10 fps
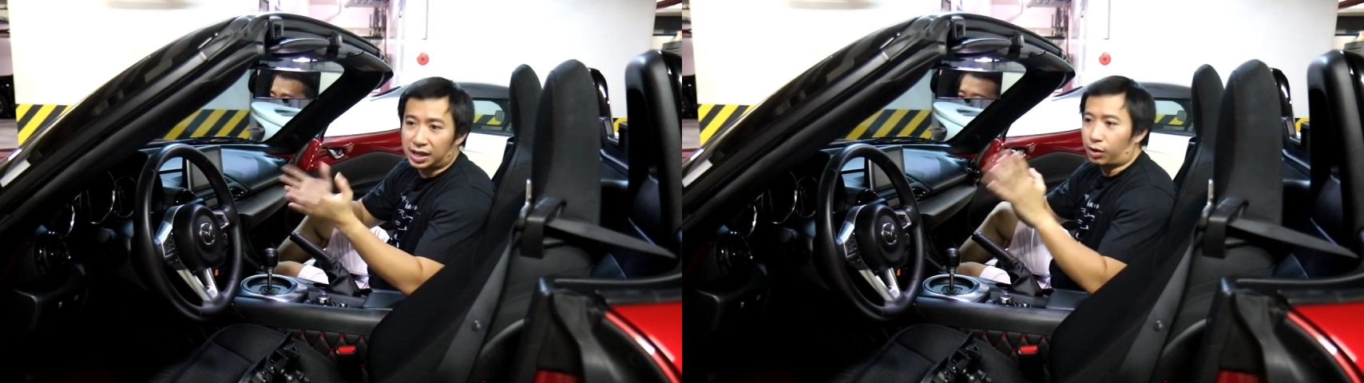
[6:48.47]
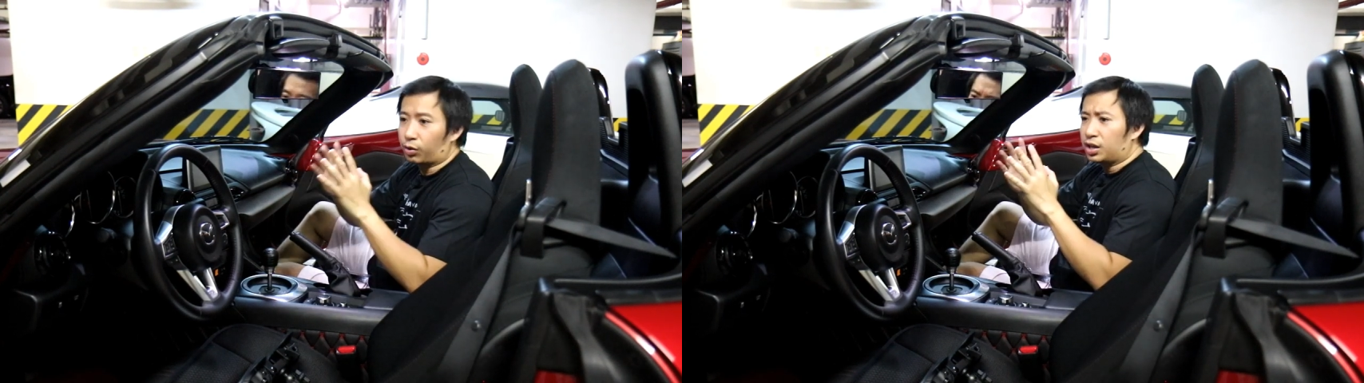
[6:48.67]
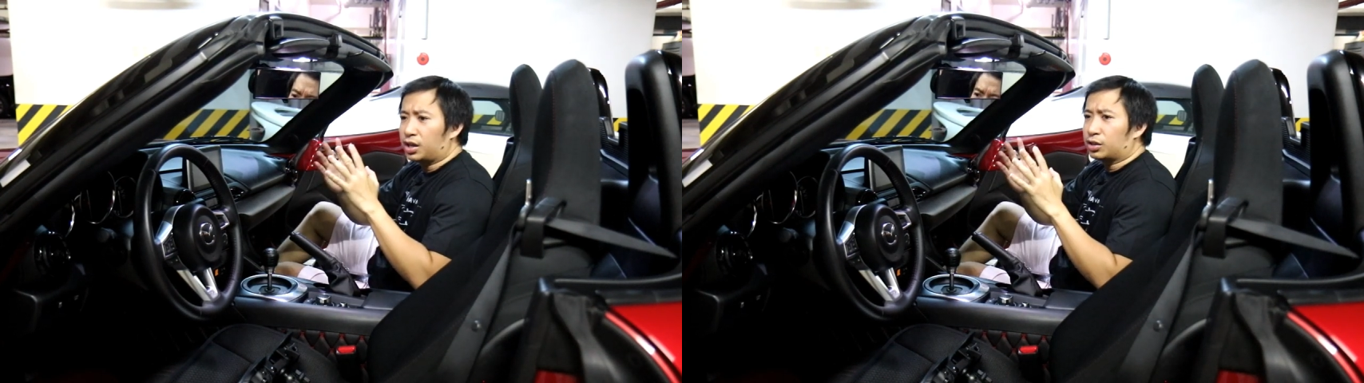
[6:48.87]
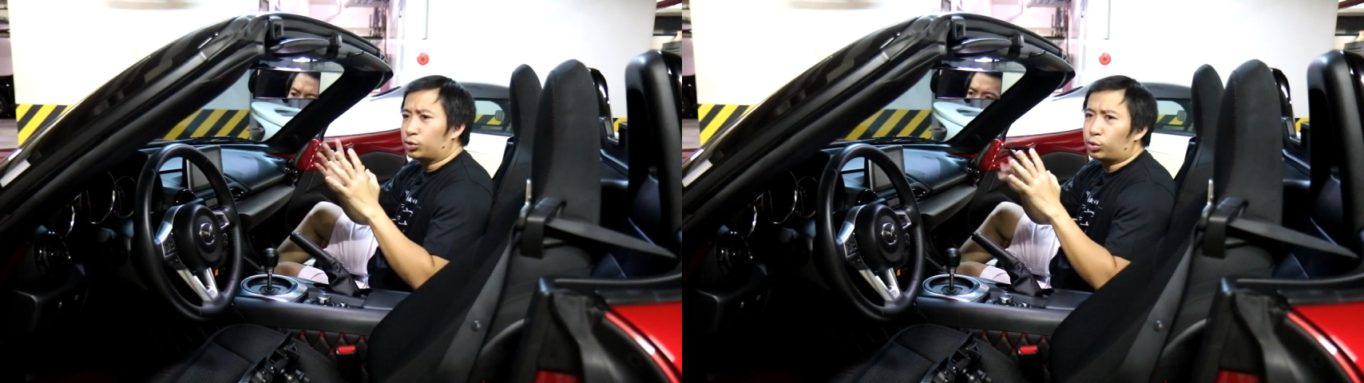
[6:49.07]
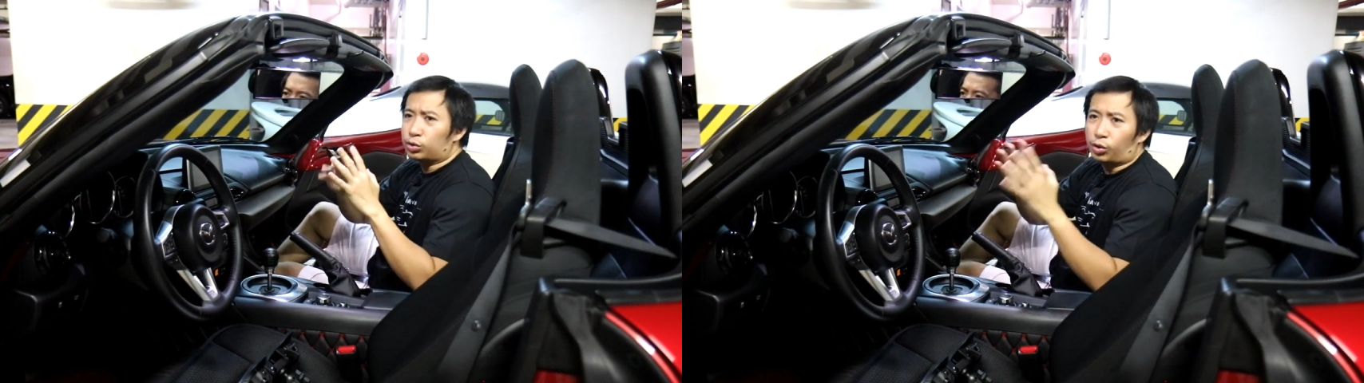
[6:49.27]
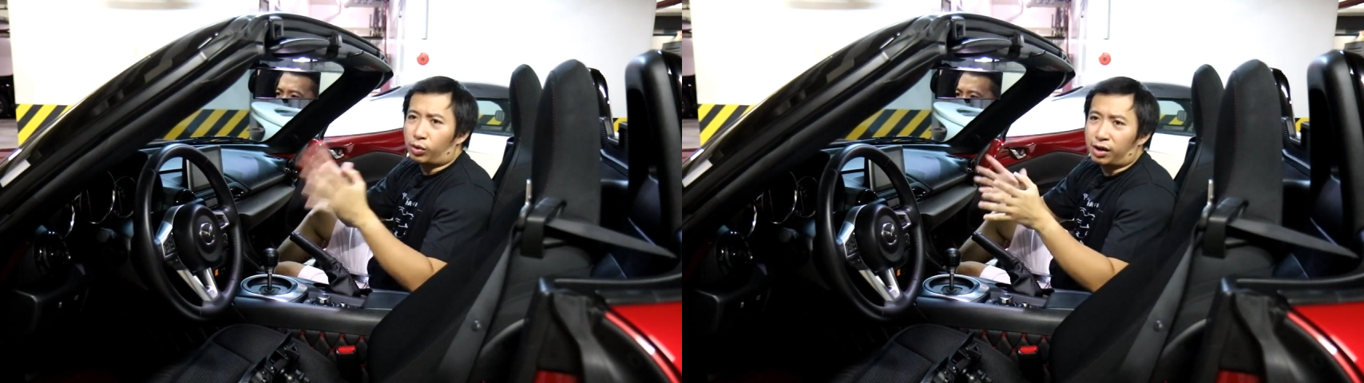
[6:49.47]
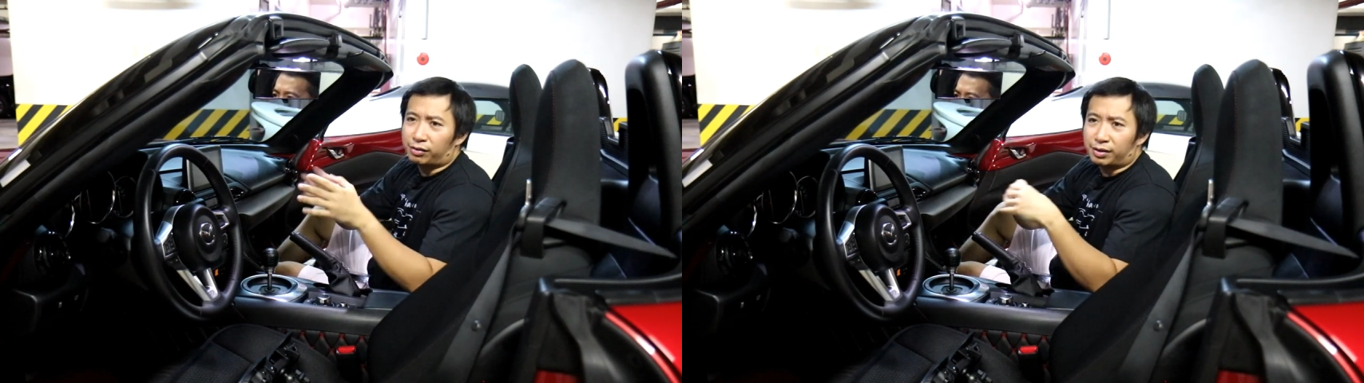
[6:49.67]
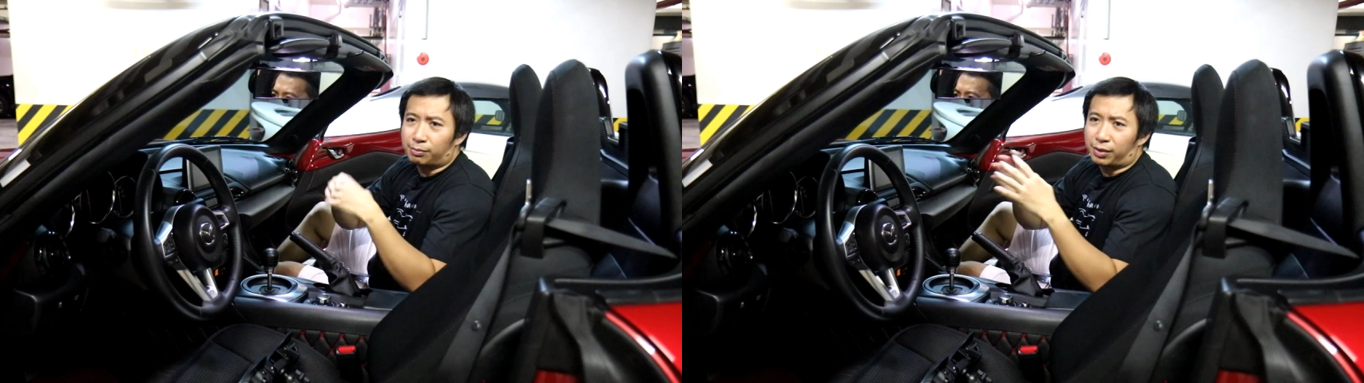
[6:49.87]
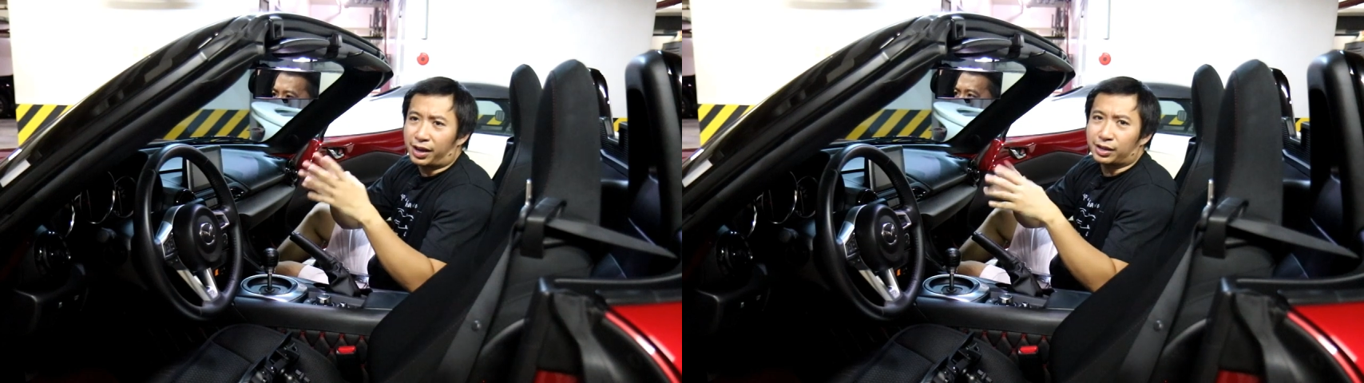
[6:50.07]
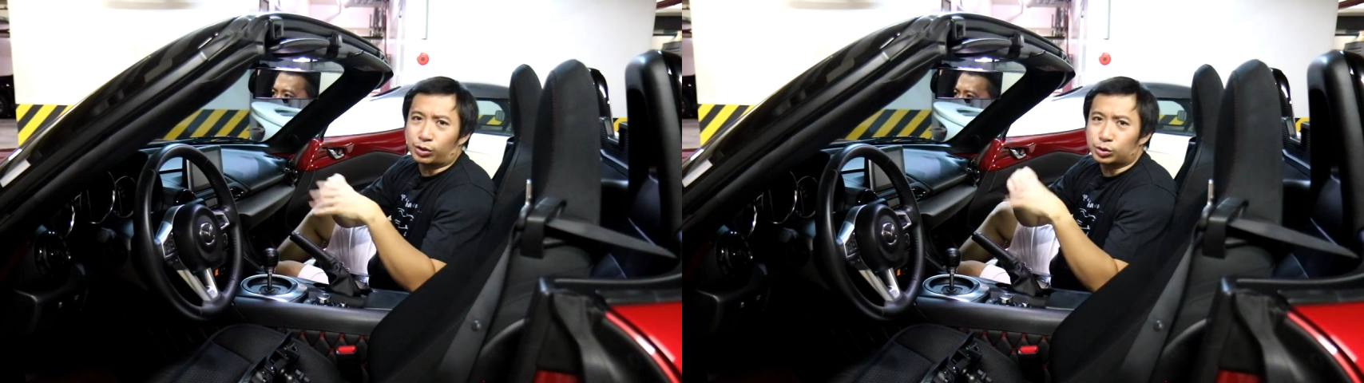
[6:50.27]
Now, don't go out and
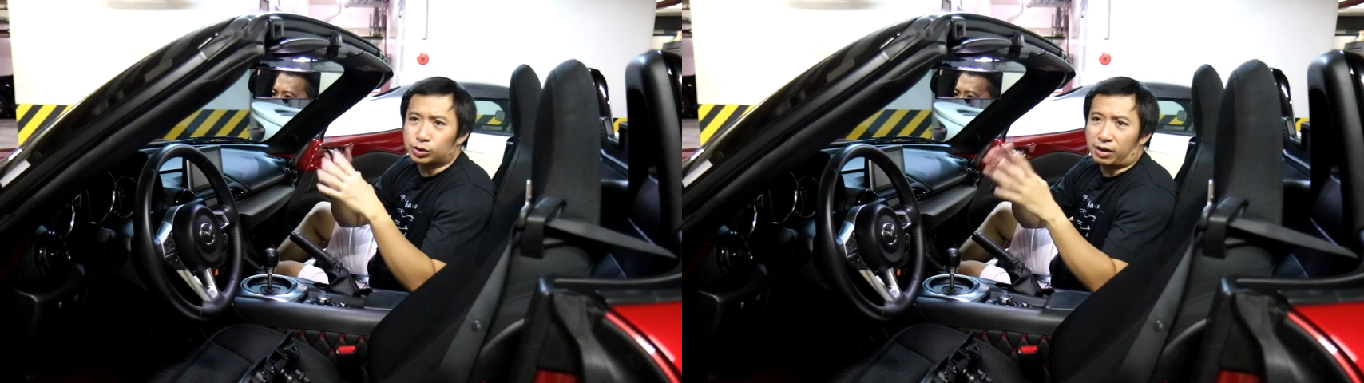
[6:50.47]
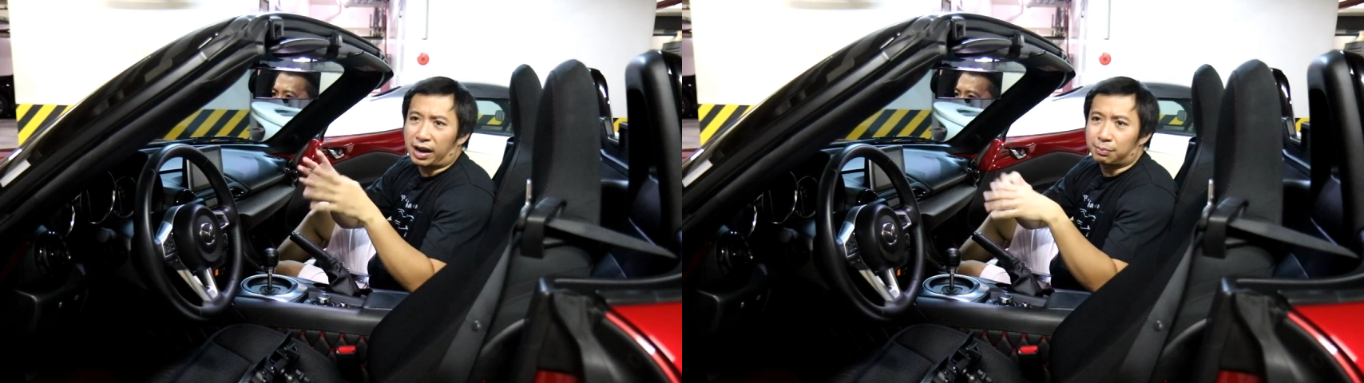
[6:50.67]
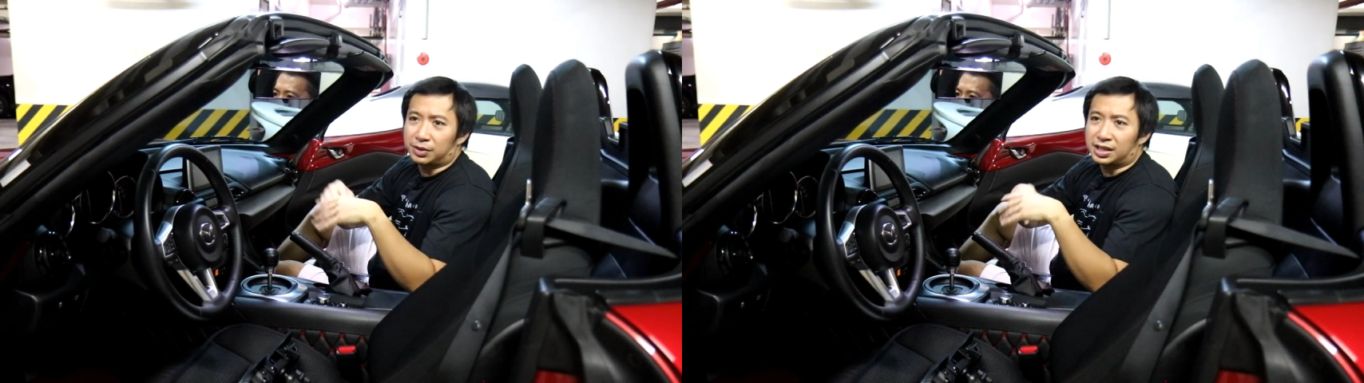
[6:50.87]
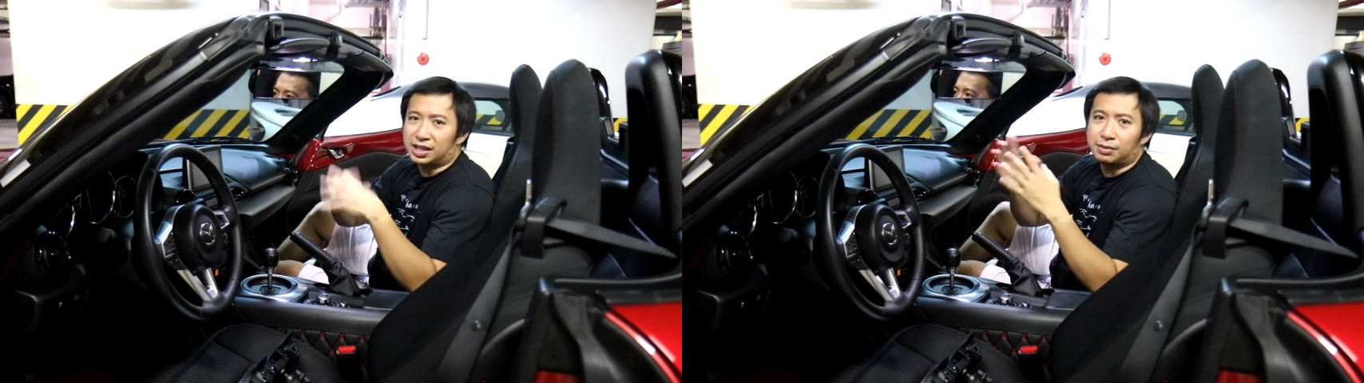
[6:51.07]
buy those crappy